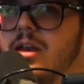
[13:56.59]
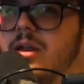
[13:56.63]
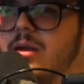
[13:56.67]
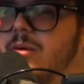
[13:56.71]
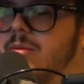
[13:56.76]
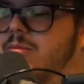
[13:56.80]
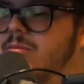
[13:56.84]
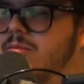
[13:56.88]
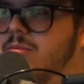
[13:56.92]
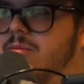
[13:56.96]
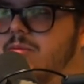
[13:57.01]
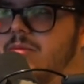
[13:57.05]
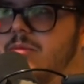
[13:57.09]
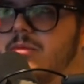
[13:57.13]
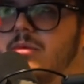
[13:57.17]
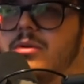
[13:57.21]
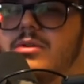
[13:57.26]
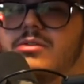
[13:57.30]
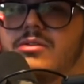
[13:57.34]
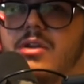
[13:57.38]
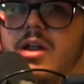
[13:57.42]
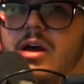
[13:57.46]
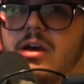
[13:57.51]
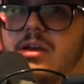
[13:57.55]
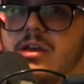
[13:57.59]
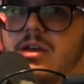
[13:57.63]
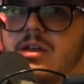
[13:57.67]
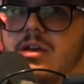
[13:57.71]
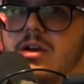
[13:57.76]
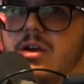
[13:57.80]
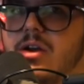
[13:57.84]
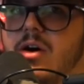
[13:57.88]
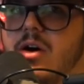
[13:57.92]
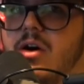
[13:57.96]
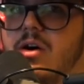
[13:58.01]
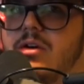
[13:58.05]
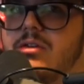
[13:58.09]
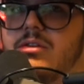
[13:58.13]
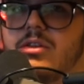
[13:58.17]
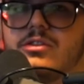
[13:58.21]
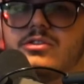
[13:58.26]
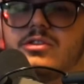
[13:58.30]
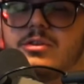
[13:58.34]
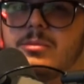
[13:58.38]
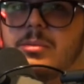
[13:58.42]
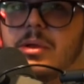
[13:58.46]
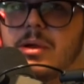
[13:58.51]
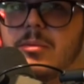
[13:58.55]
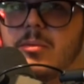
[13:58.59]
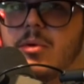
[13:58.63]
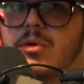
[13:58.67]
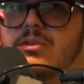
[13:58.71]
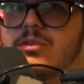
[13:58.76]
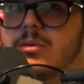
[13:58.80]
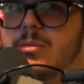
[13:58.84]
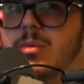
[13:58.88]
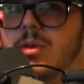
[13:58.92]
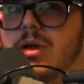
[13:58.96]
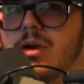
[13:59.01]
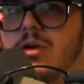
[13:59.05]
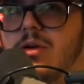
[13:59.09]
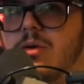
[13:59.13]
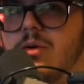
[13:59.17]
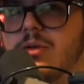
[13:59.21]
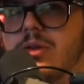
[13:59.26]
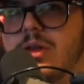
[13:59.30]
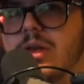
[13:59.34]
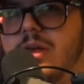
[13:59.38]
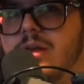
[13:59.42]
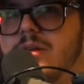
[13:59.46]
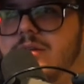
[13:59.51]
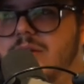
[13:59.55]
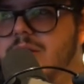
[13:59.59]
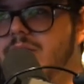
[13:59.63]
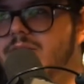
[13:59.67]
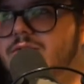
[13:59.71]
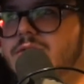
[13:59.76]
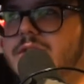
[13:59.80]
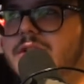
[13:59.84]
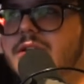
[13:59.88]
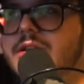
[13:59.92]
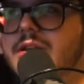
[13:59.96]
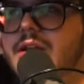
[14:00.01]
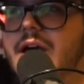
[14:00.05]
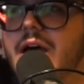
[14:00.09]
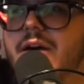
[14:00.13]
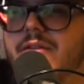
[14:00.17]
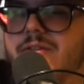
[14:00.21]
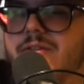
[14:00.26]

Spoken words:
It was not good at all unless you're playing multiplayer only, and even at